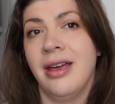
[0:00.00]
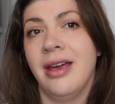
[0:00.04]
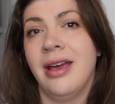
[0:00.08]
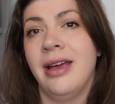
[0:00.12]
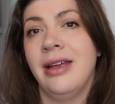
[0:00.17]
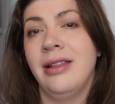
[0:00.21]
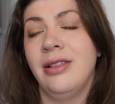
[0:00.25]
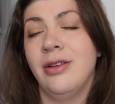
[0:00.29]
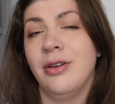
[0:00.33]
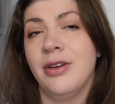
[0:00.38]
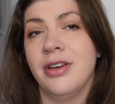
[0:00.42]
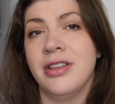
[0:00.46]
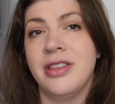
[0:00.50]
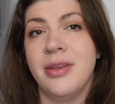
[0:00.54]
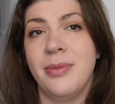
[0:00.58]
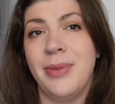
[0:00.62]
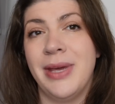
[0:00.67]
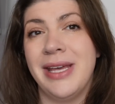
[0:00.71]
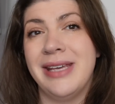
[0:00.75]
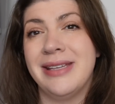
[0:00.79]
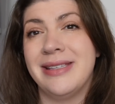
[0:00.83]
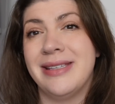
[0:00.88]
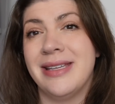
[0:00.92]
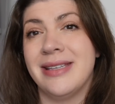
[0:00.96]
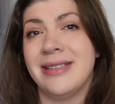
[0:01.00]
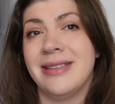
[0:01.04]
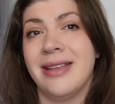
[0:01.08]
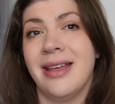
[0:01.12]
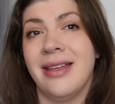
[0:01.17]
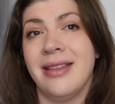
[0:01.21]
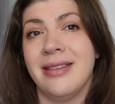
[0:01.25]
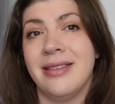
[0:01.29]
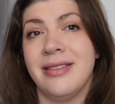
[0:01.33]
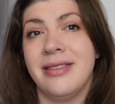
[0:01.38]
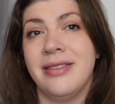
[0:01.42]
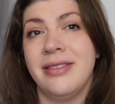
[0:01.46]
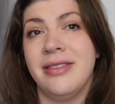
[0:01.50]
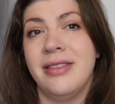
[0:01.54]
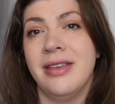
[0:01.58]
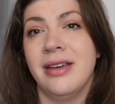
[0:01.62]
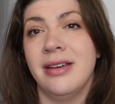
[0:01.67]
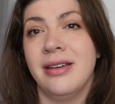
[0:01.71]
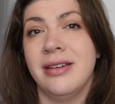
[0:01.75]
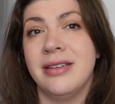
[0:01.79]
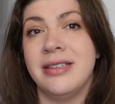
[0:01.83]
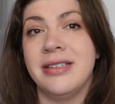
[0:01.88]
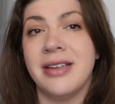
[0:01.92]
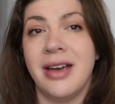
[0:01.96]
and look at the bases that
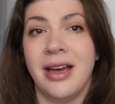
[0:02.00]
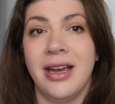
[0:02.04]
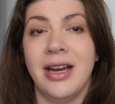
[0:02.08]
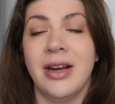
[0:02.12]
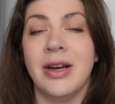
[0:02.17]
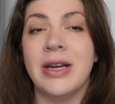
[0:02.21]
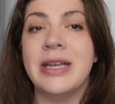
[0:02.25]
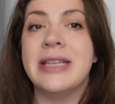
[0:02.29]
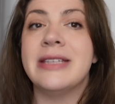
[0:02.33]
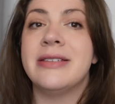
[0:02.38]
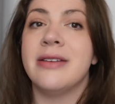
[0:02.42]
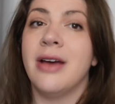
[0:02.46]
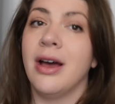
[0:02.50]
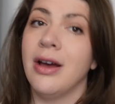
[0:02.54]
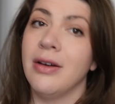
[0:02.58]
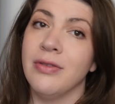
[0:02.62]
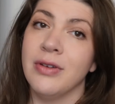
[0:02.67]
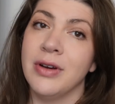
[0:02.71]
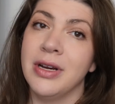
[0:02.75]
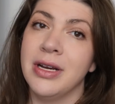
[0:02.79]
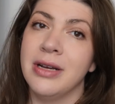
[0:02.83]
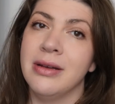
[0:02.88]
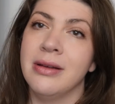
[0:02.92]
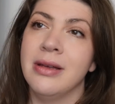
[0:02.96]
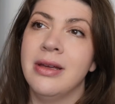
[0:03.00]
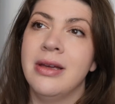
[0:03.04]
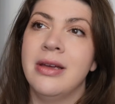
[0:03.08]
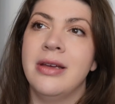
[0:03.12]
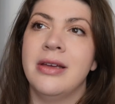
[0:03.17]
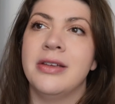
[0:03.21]
the dyer is offering.